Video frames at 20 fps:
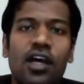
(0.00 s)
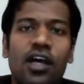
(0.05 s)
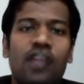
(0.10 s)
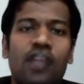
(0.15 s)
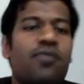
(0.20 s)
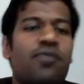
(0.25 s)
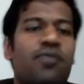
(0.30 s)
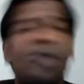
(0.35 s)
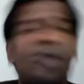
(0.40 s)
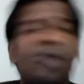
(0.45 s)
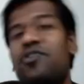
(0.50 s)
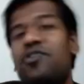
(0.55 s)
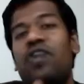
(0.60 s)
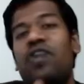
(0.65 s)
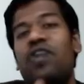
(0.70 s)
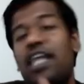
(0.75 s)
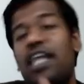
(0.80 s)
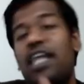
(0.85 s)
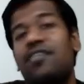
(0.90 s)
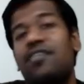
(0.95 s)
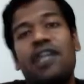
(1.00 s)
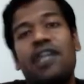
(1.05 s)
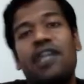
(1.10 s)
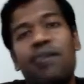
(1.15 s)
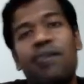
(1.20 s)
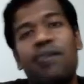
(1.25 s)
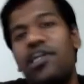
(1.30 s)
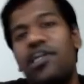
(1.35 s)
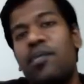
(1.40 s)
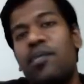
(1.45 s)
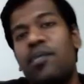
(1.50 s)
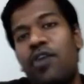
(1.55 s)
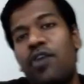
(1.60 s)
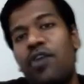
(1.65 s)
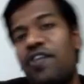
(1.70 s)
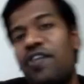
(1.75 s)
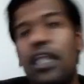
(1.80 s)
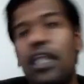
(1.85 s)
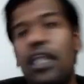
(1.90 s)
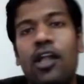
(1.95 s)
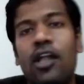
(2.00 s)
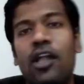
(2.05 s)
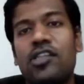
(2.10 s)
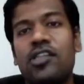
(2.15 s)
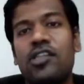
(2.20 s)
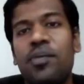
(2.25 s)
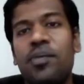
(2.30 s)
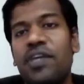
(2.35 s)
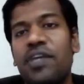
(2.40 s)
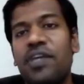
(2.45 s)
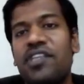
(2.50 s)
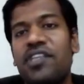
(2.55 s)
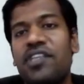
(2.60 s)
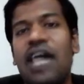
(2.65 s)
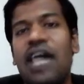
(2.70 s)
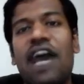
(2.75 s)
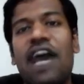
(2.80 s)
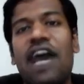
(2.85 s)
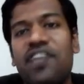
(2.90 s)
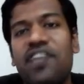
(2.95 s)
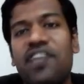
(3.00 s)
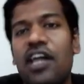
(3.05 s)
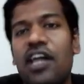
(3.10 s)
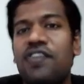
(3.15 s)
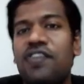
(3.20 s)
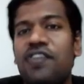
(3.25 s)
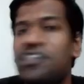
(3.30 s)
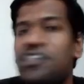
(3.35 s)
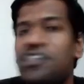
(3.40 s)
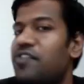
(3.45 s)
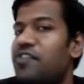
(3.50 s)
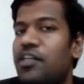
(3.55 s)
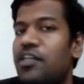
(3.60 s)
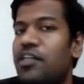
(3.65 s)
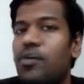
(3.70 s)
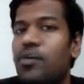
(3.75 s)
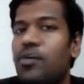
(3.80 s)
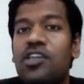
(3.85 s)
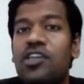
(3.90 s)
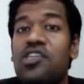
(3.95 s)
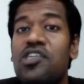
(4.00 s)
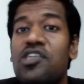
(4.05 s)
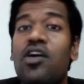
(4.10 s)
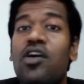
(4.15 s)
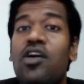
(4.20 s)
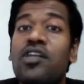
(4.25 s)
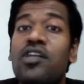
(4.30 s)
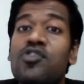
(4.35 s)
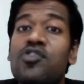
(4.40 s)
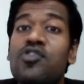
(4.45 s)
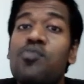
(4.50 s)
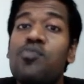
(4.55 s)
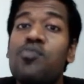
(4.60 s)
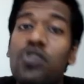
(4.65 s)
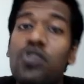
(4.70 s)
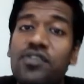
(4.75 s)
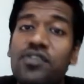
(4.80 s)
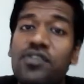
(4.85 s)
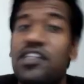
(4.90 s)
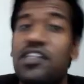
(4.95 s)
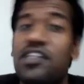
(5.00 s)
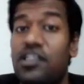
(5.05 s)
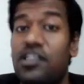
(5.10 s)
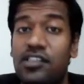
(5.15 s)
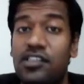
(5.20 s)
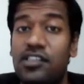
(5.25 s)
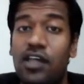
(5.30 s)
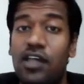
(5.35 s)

So maybe student X will complete a profit and loss topic with half an hour of his effort because he already knows most of the things.